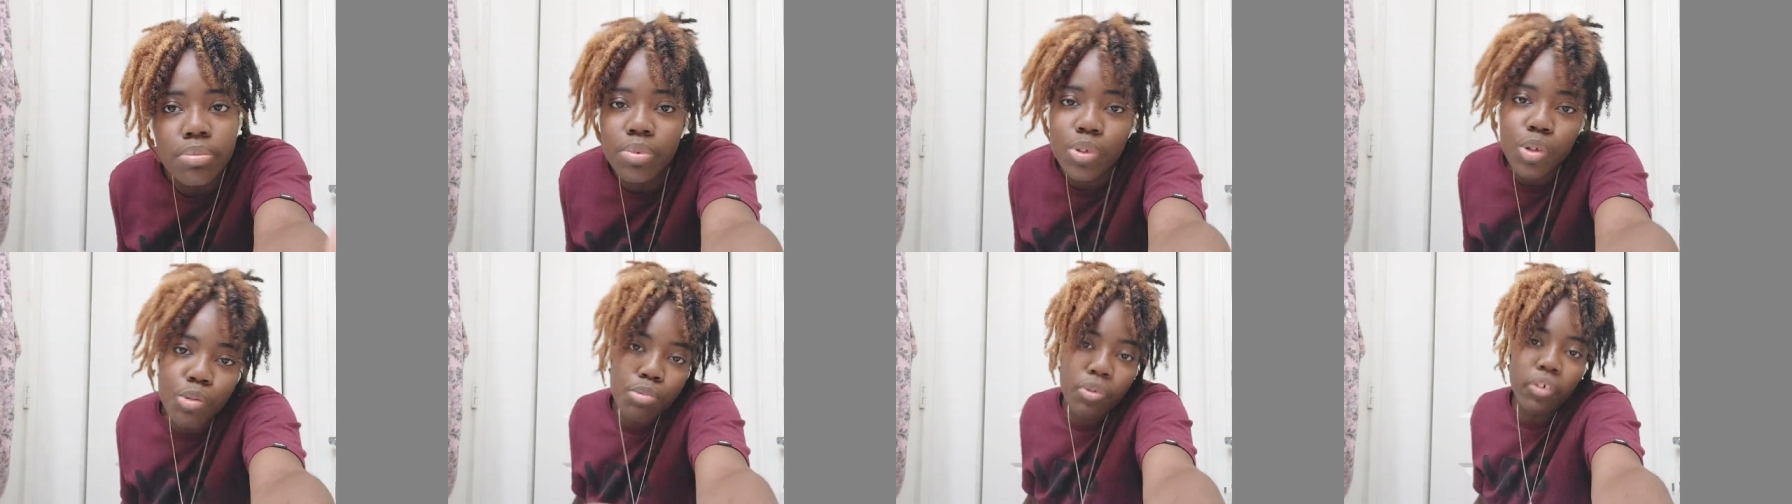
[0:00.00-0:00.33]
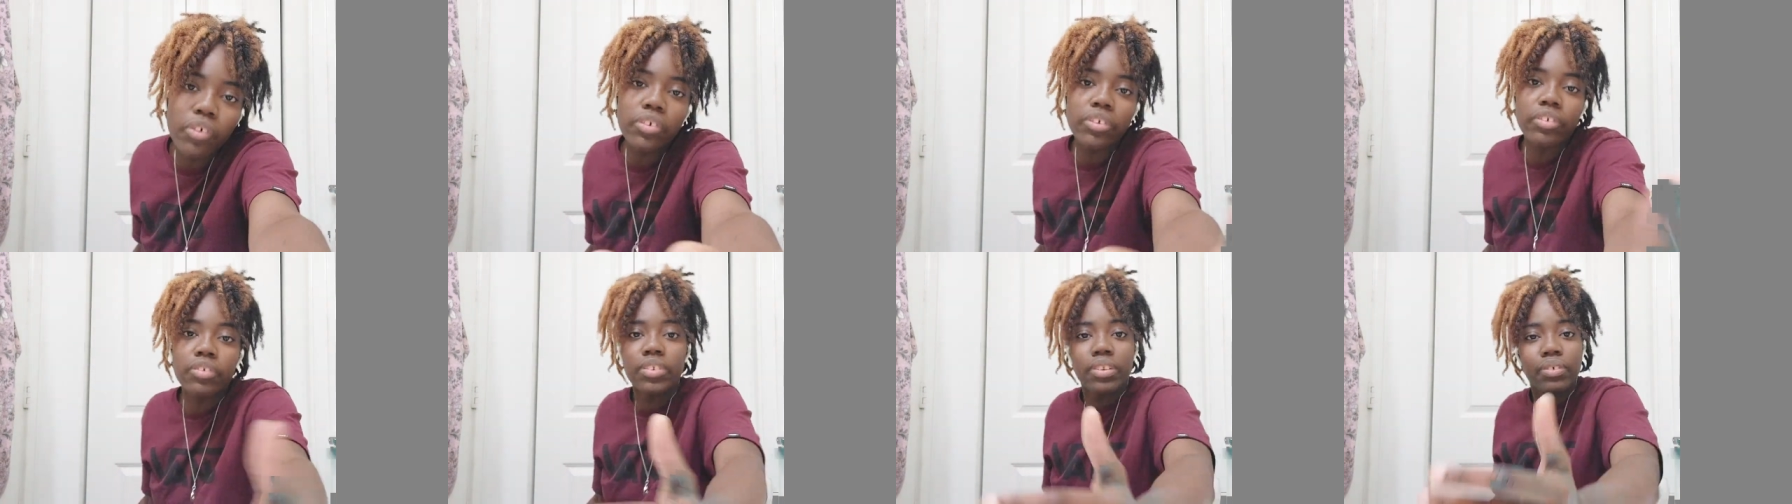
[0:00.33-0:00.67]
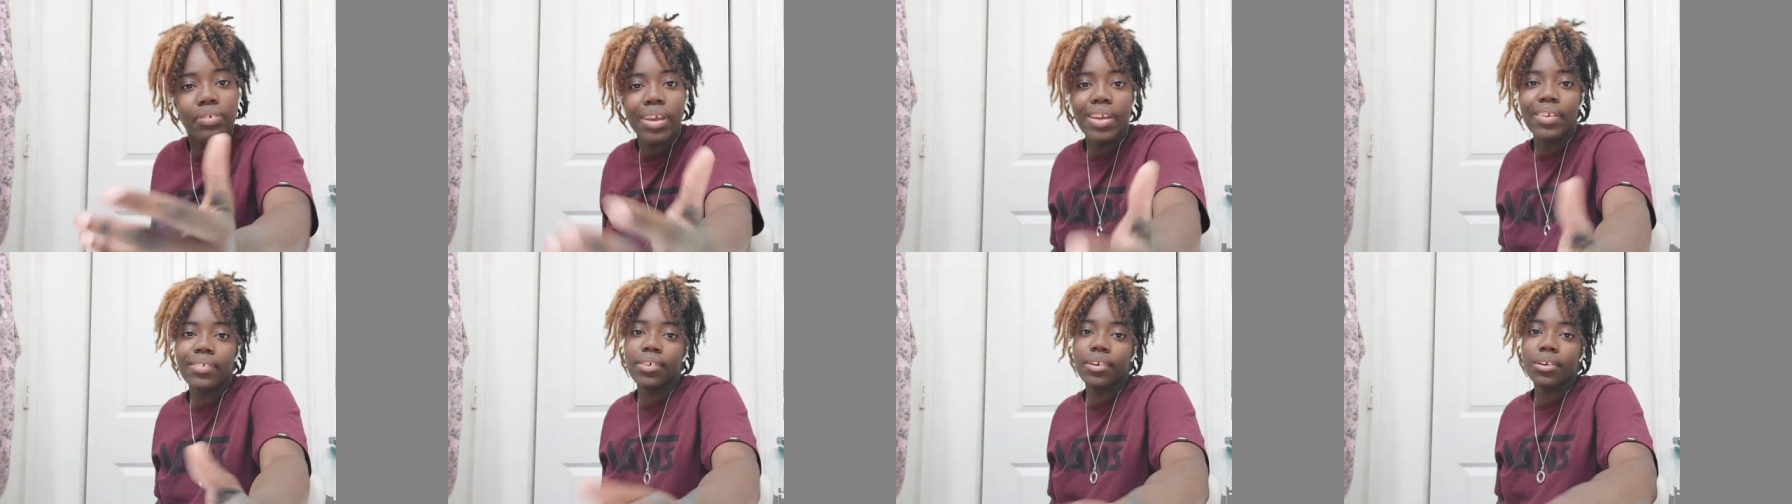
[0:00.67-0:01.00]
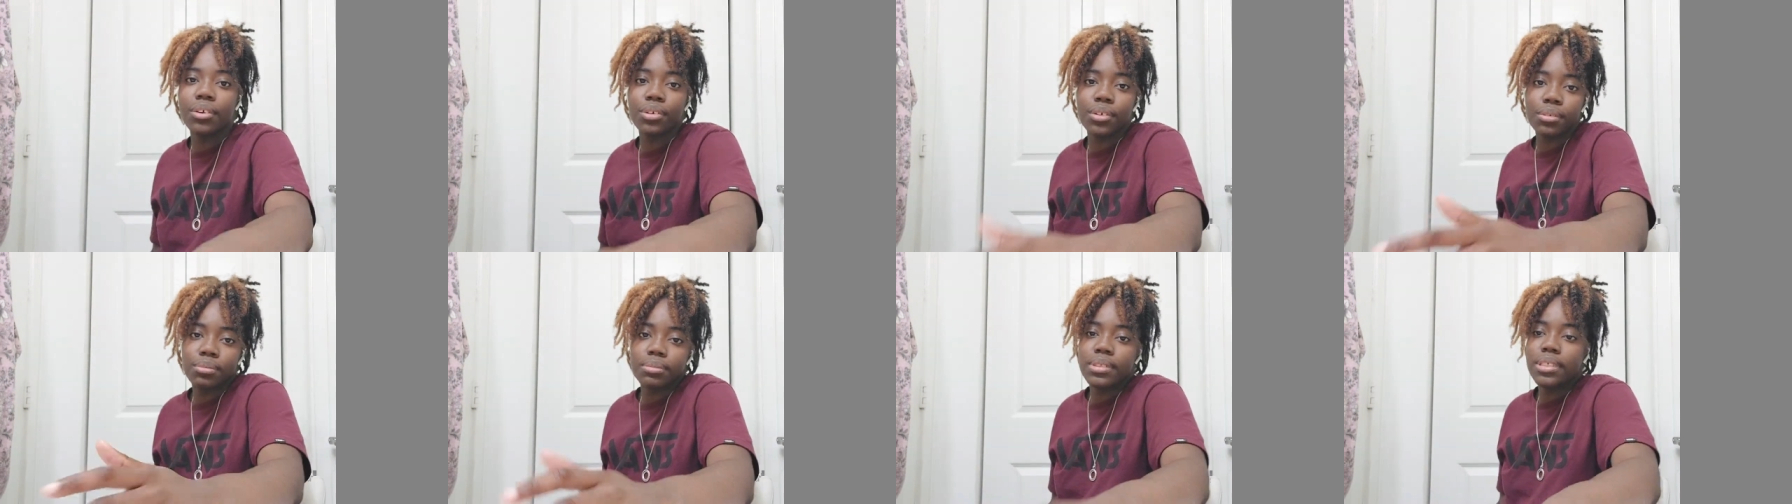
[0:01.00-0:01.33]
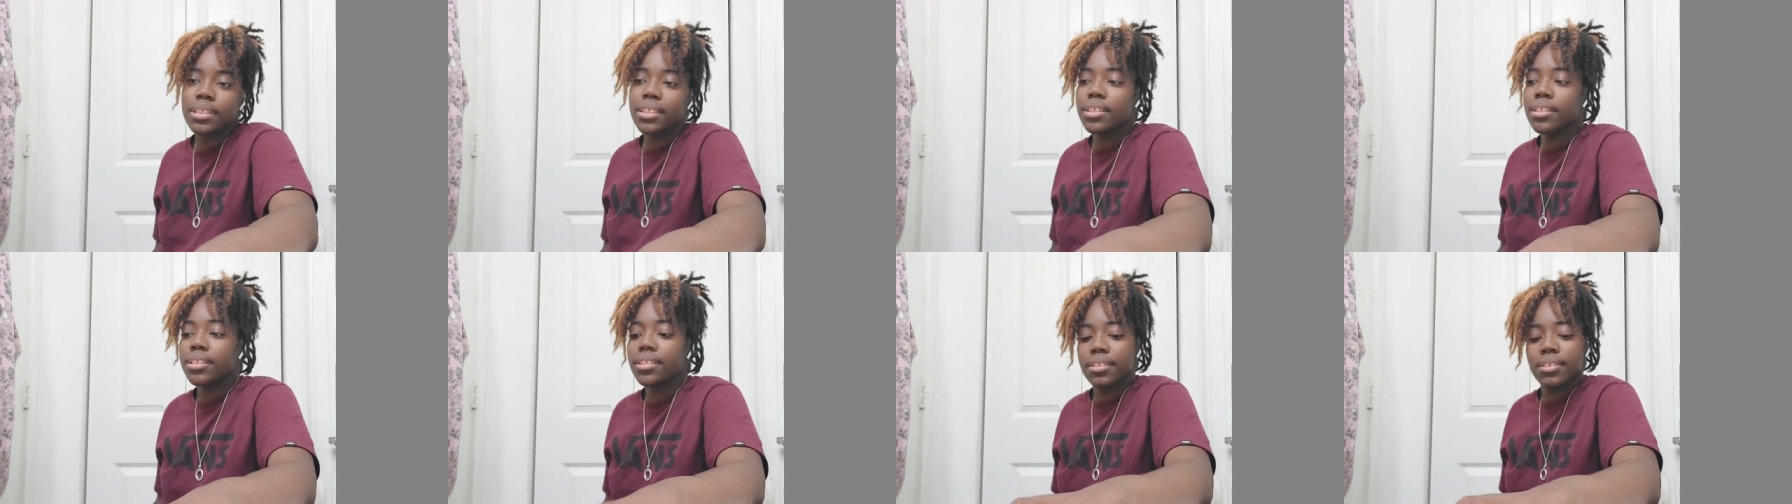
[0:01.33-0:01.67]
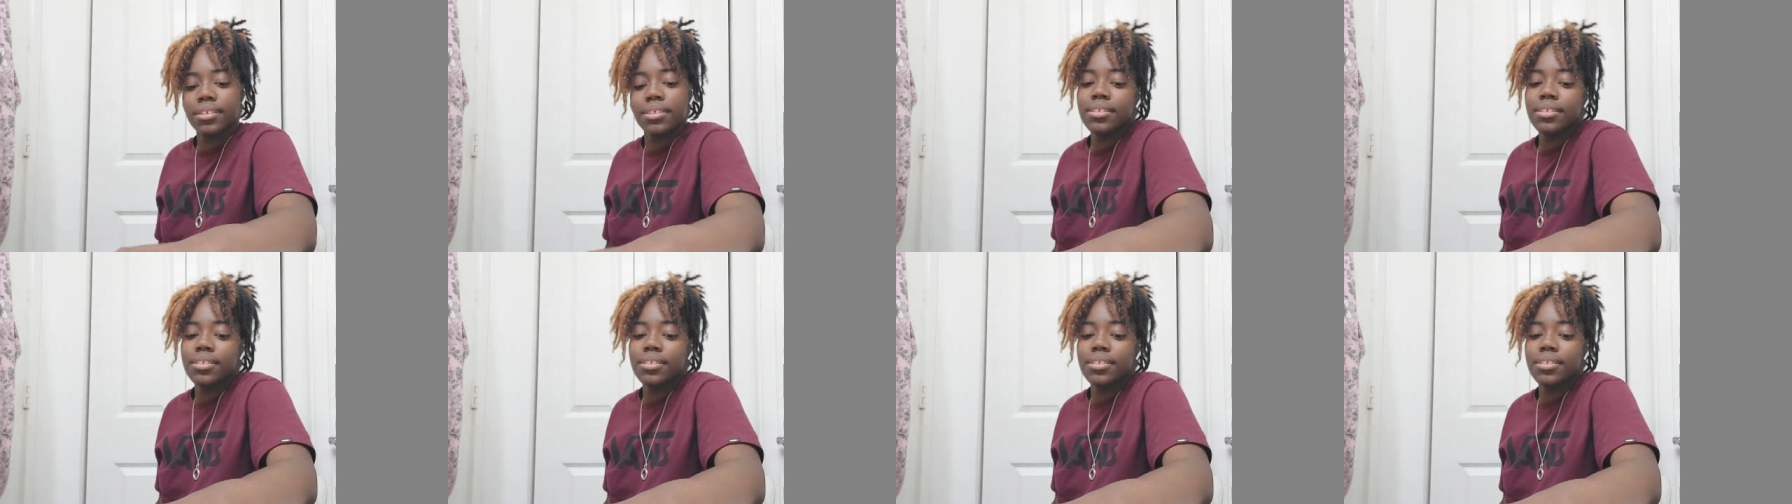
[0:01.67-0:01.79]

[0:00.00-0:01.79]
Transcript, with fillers: Do what was there, you know what I'm saying?